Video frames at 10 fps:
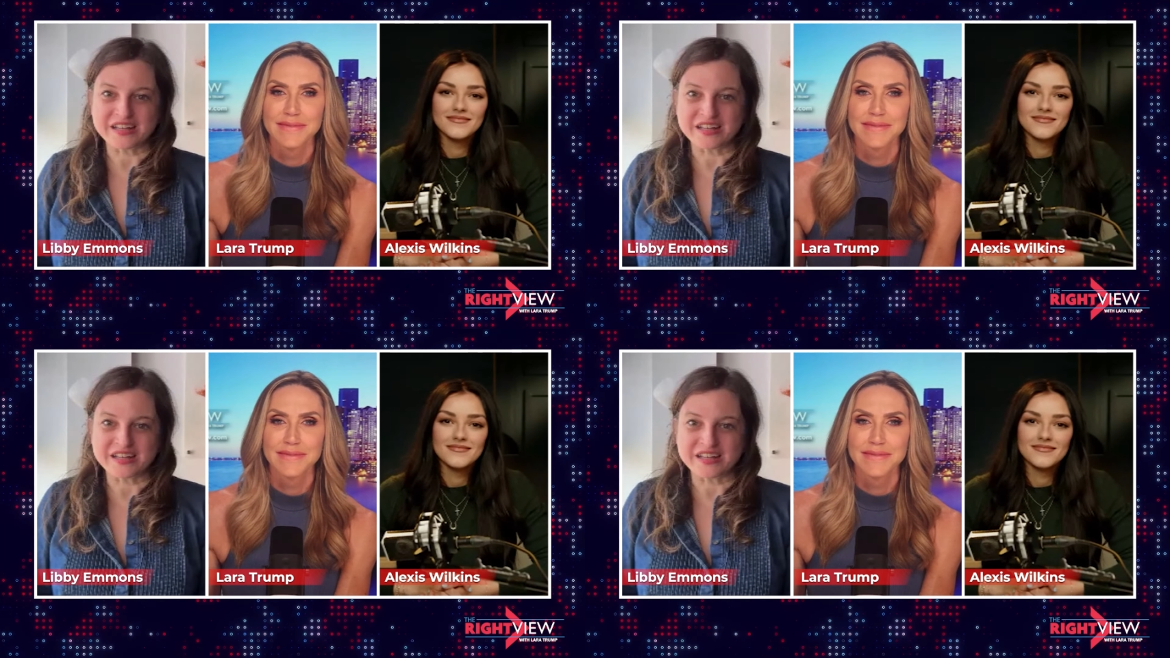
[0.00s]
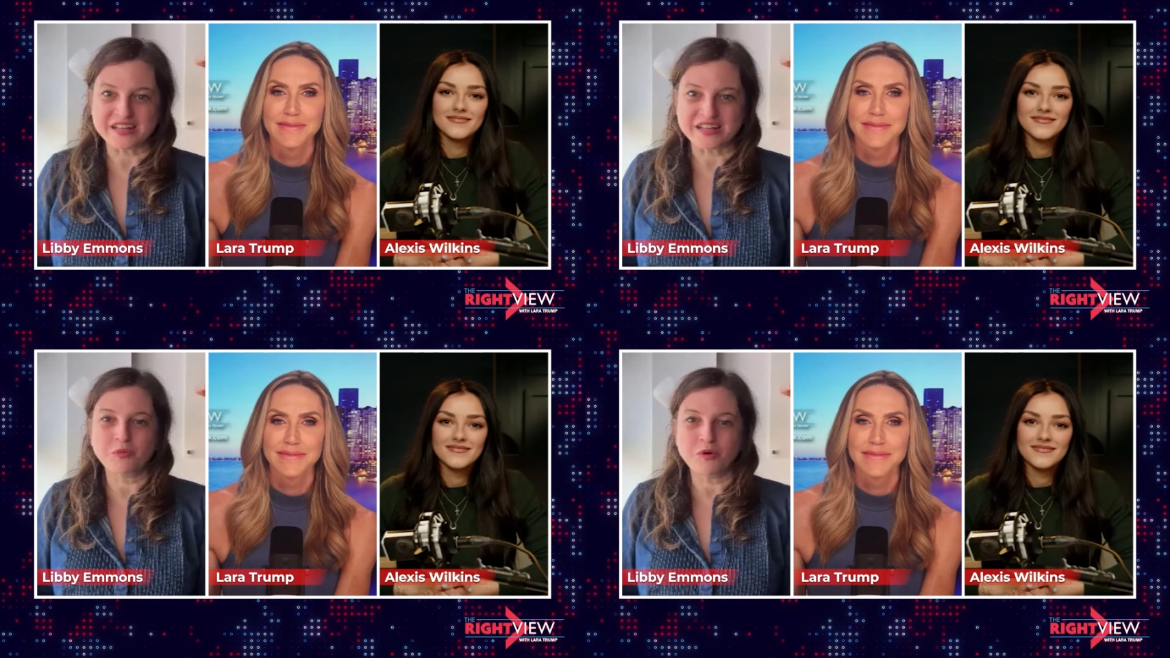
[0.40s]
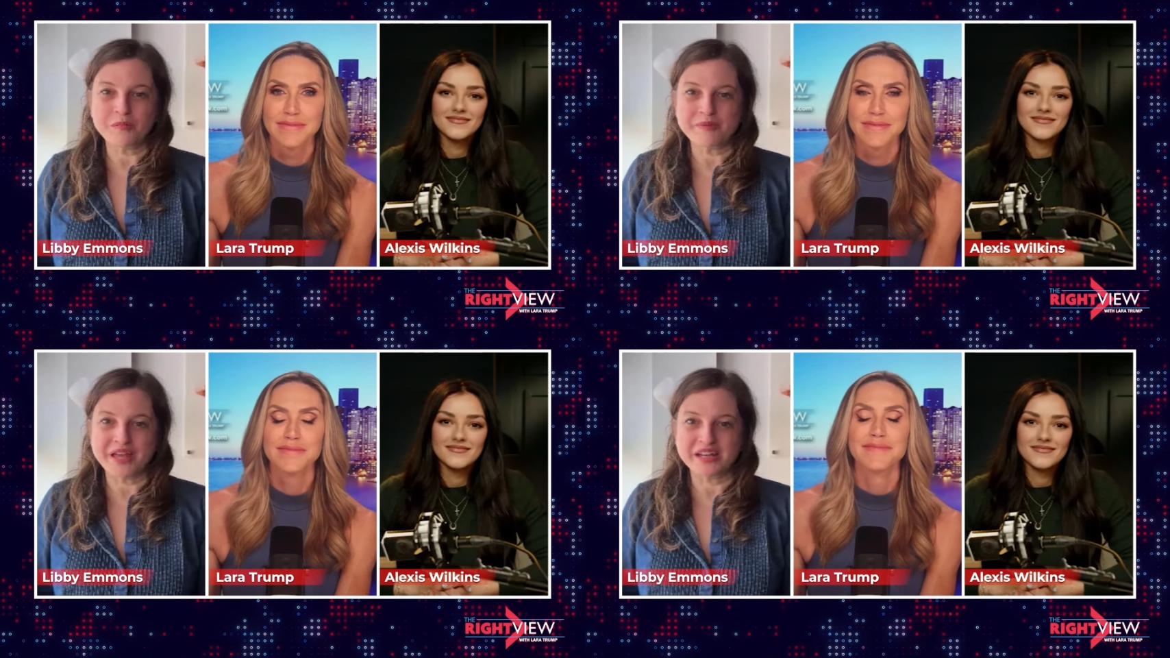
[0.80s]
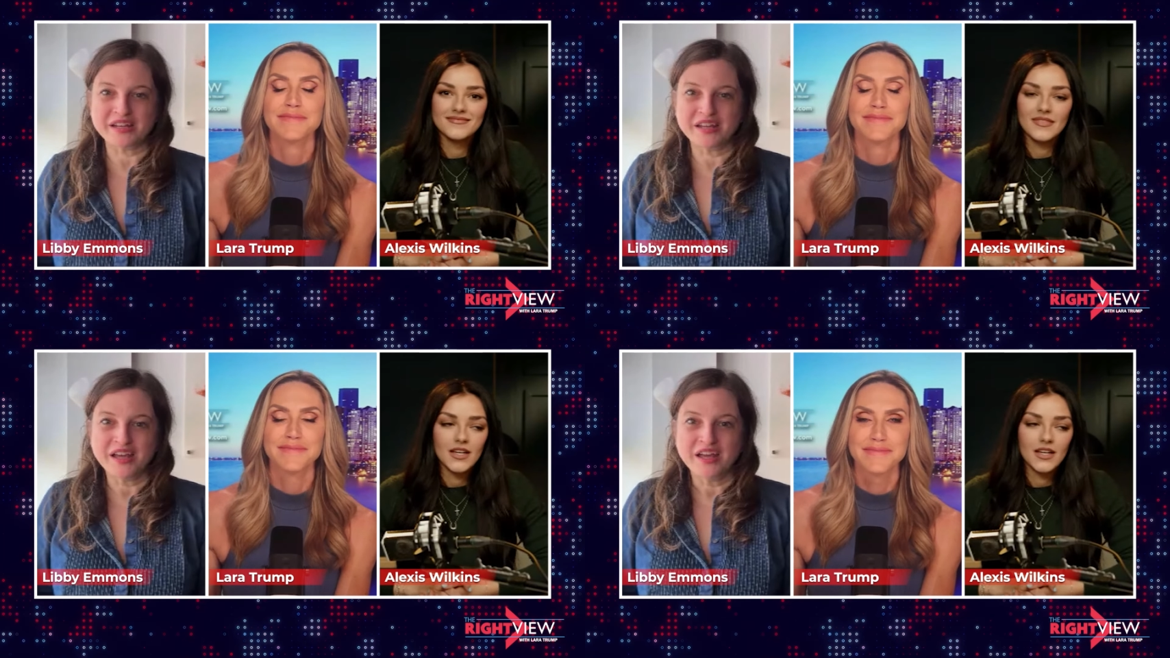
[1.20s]
Speaker 1: which is about a
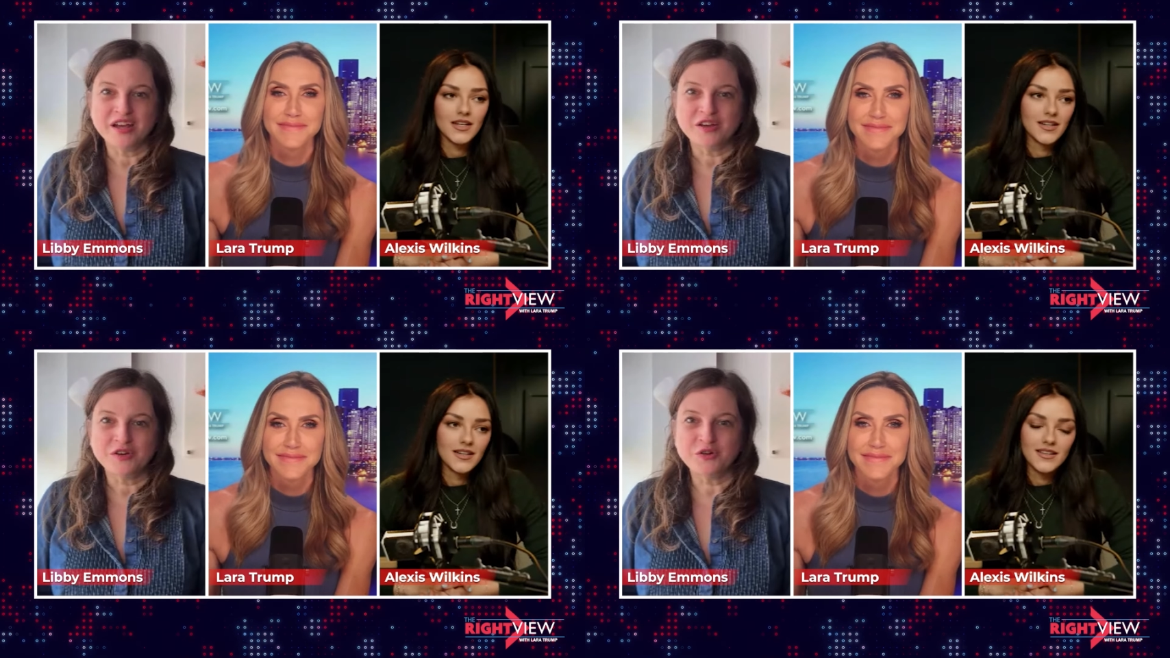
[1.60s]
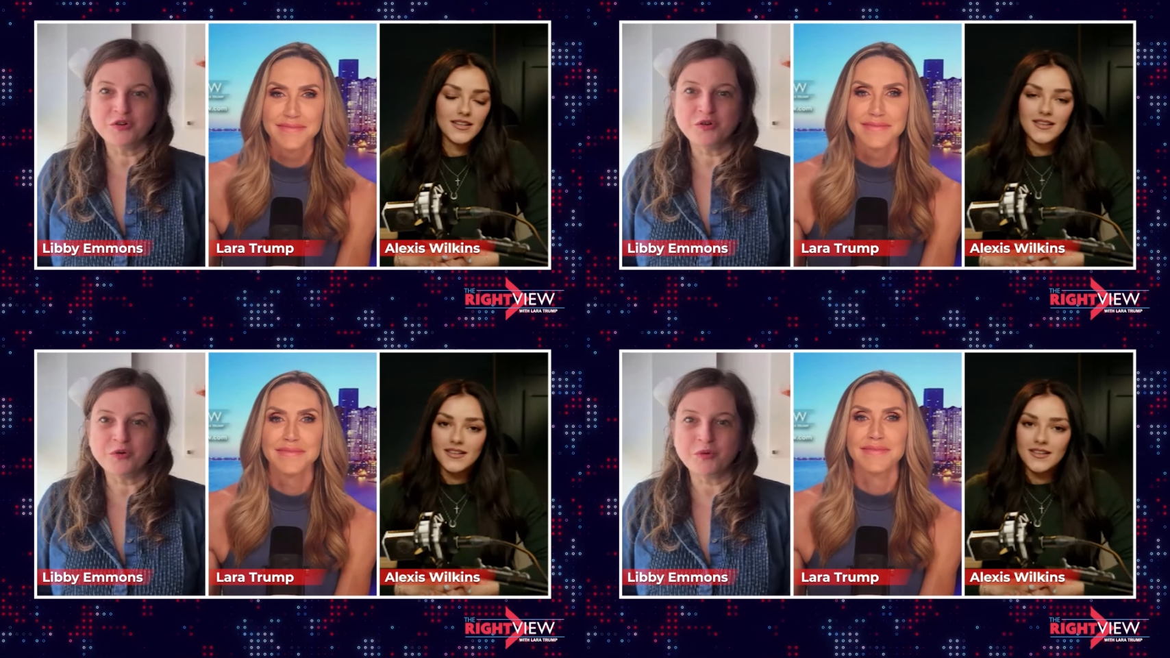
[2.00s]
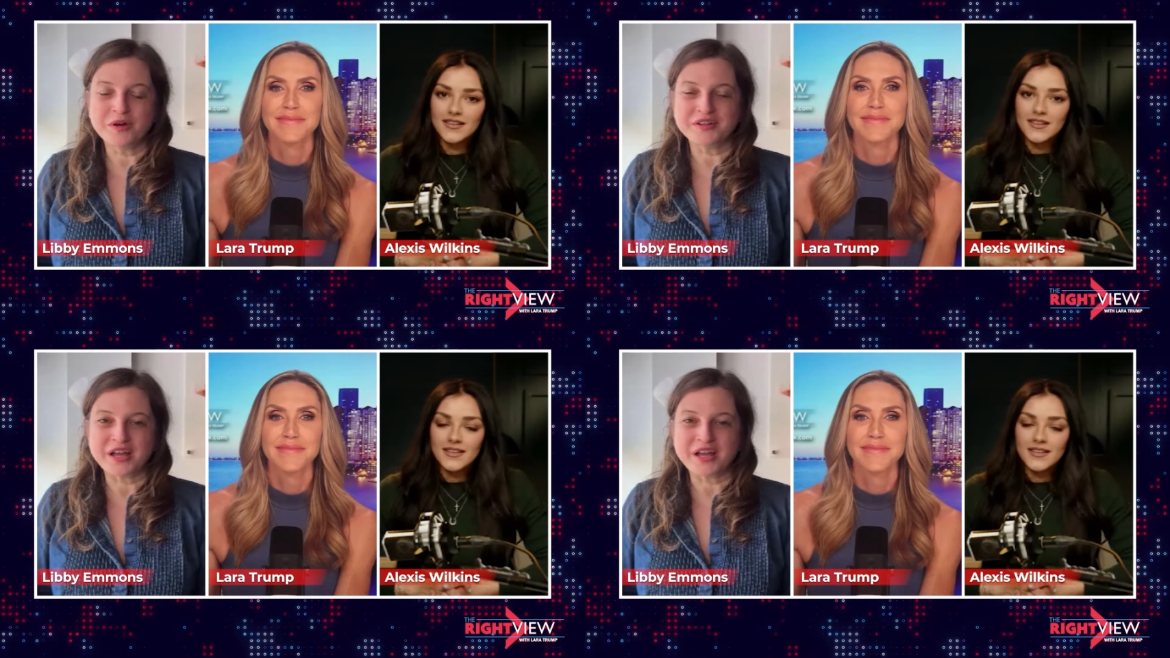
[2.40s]
woman who